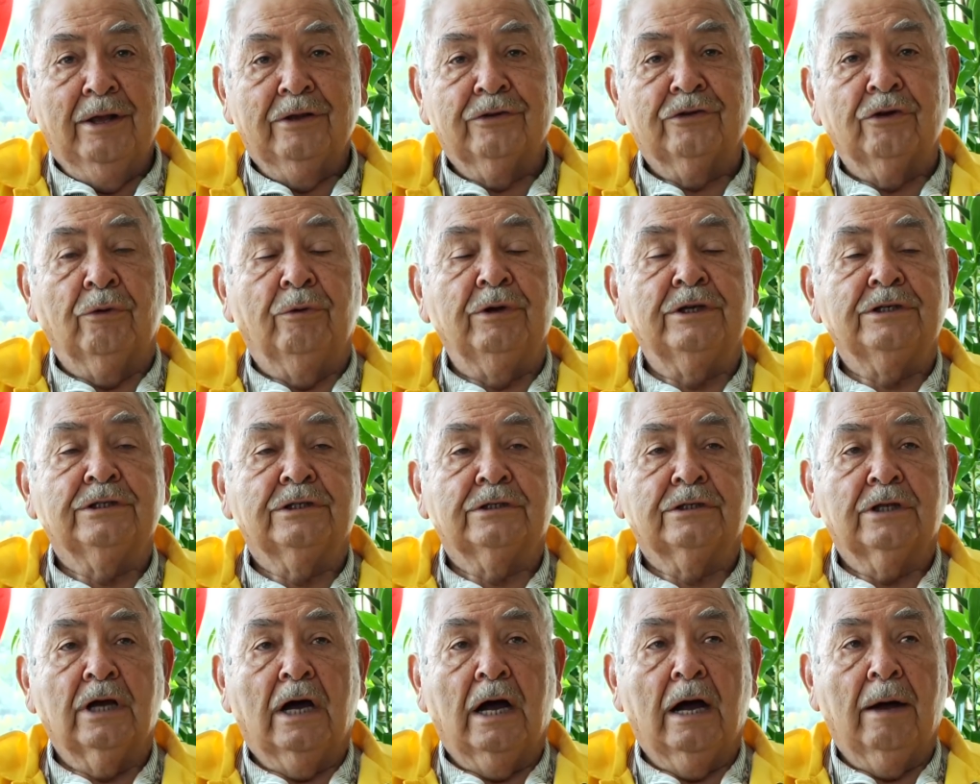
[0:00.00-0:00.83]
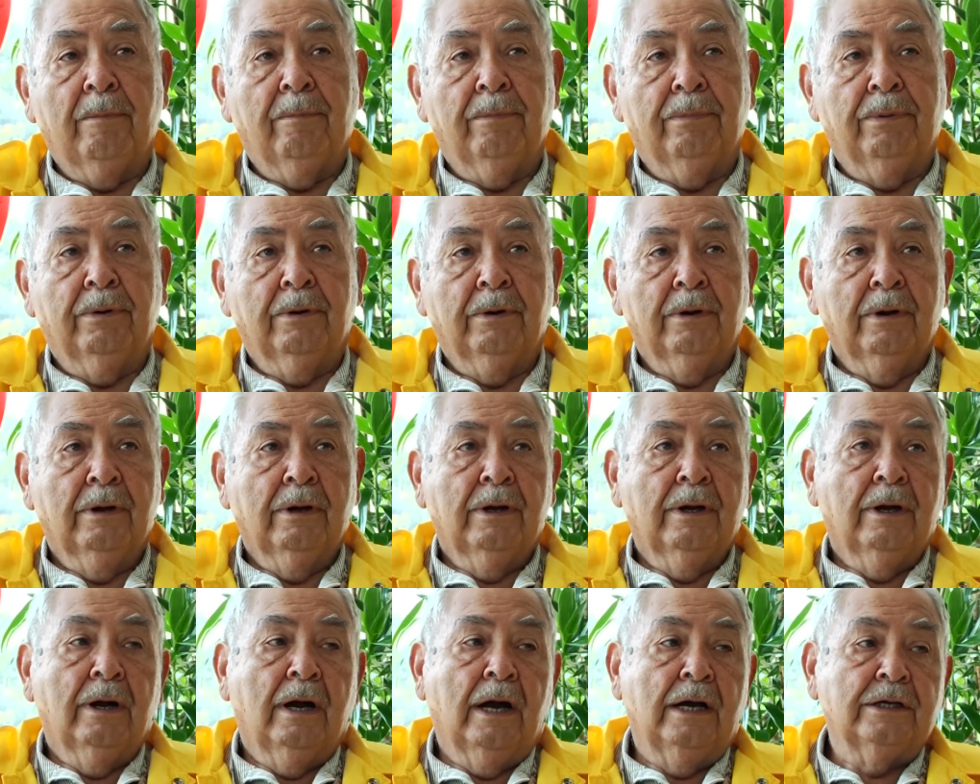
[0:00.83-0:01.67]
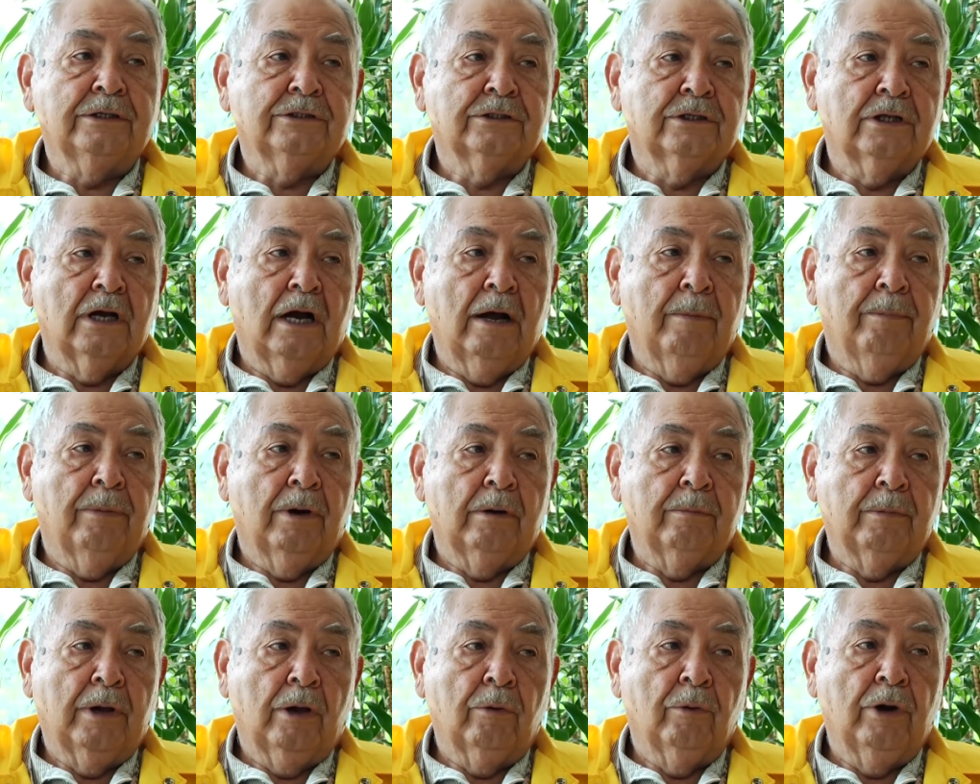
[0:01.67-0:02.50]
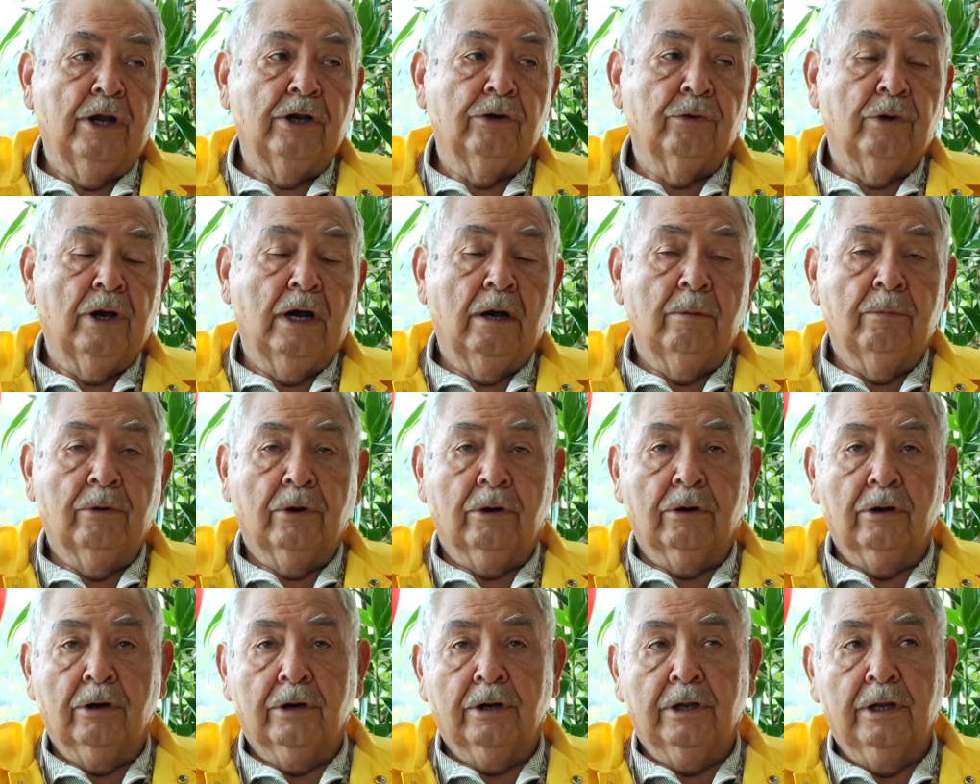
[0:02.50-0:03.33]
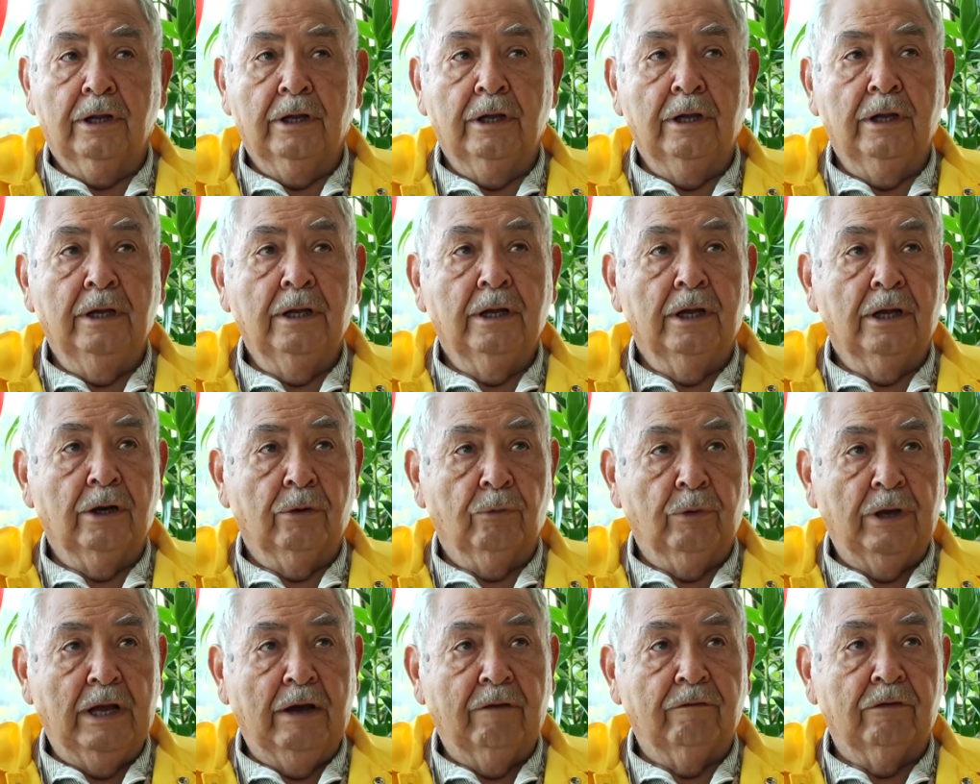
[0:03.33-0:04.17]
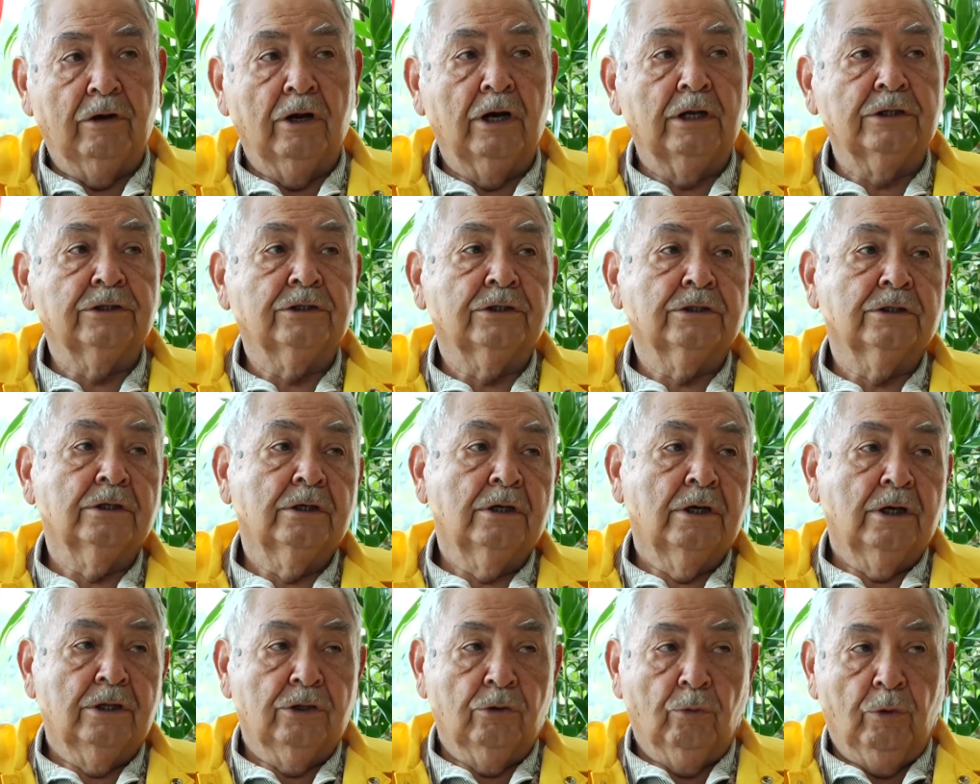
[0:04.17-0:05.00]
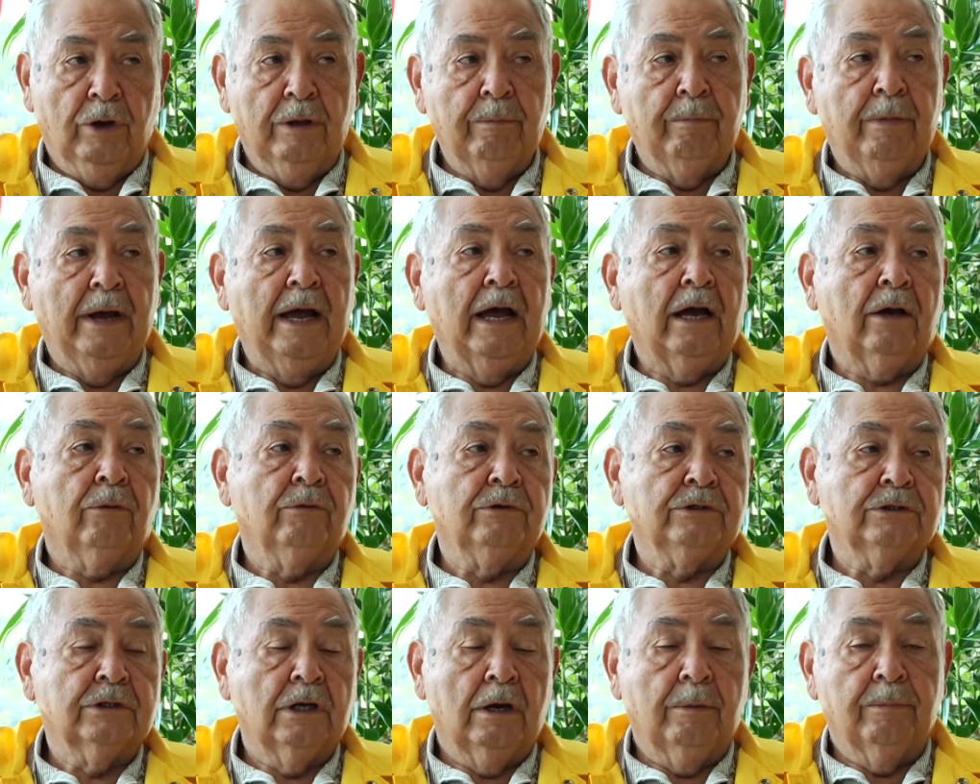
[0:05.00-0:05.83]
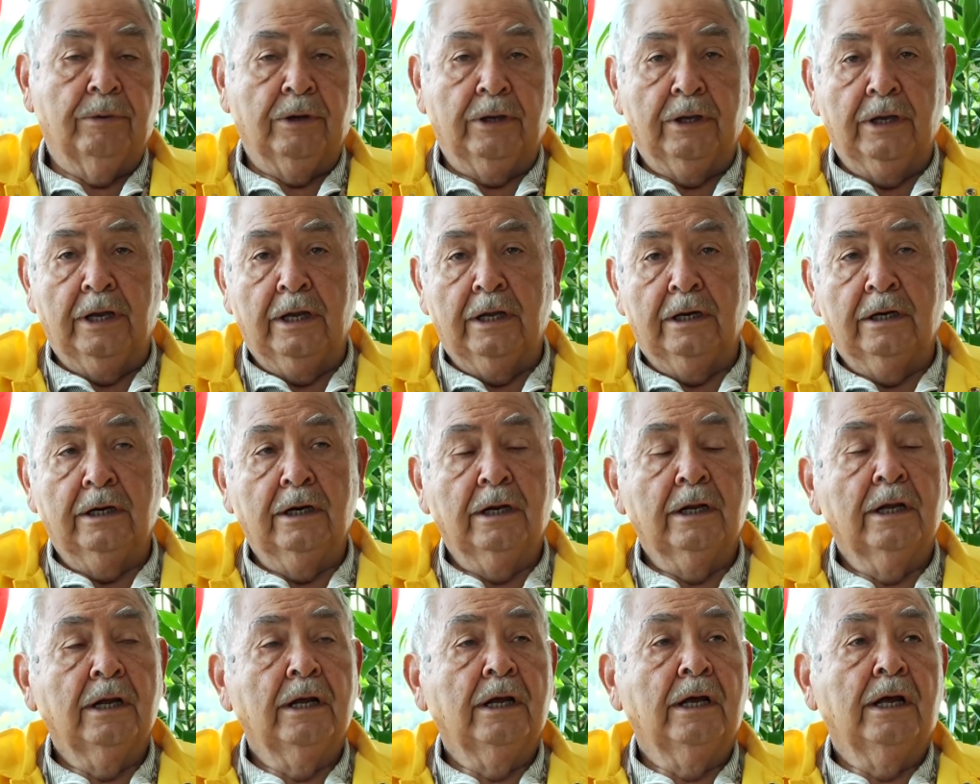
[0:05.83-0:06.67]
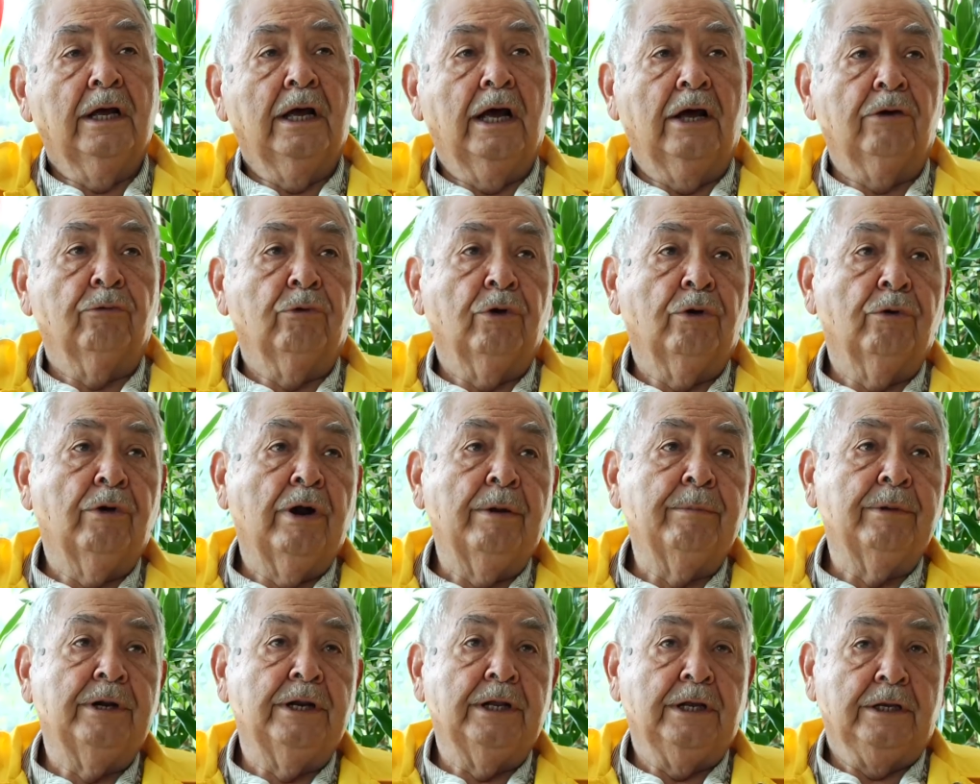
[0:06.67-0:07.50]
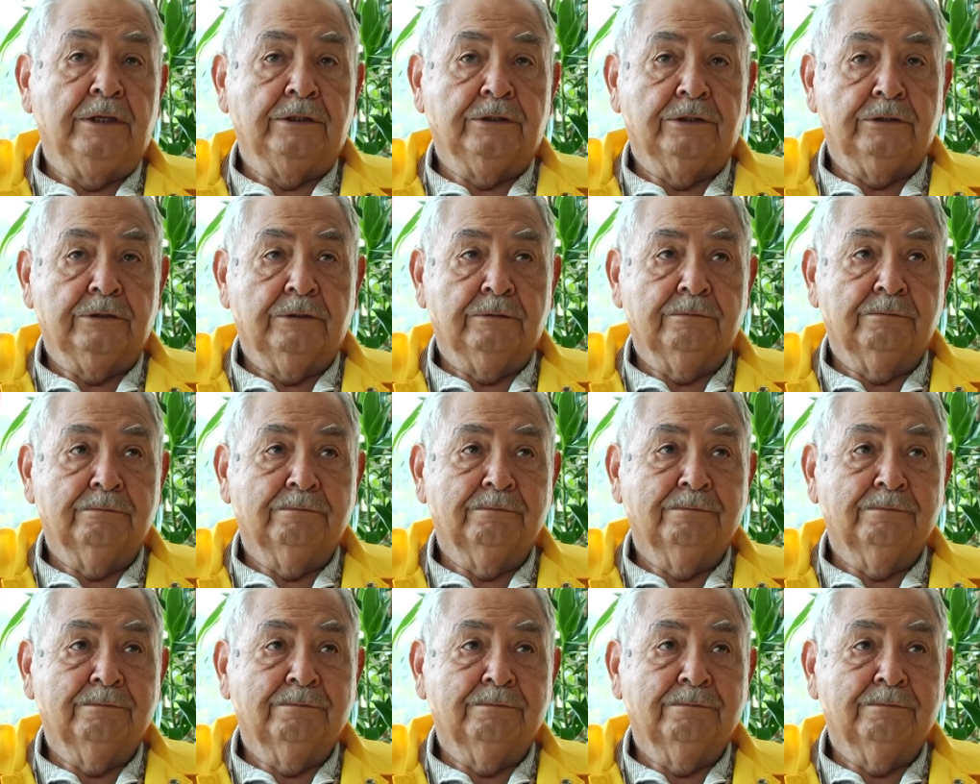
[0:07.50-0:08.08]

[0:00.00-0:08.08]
So I stop on my way to Albuquerque, and we have lunch. The way back, we stop again, and we reminisce.